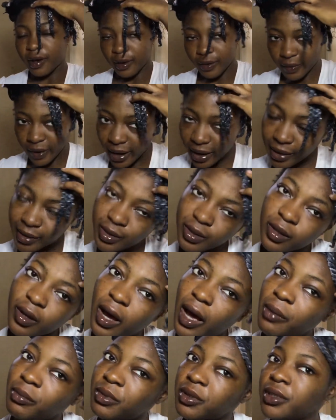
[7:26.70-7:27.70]
right, so
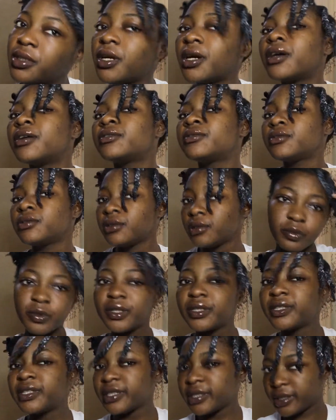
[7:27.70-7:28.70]
I'm done
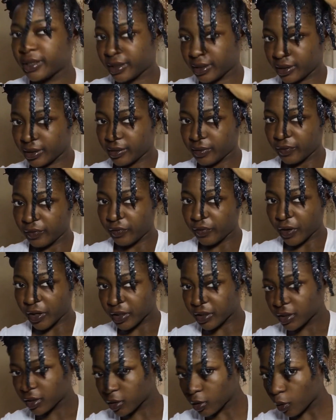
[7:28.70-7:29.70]
with this
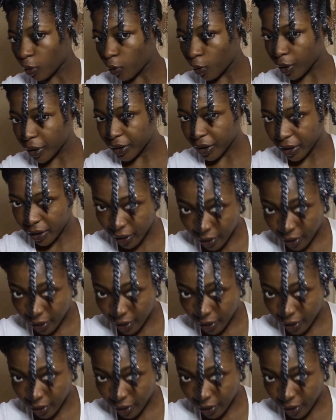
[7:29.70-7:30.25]
first quarter.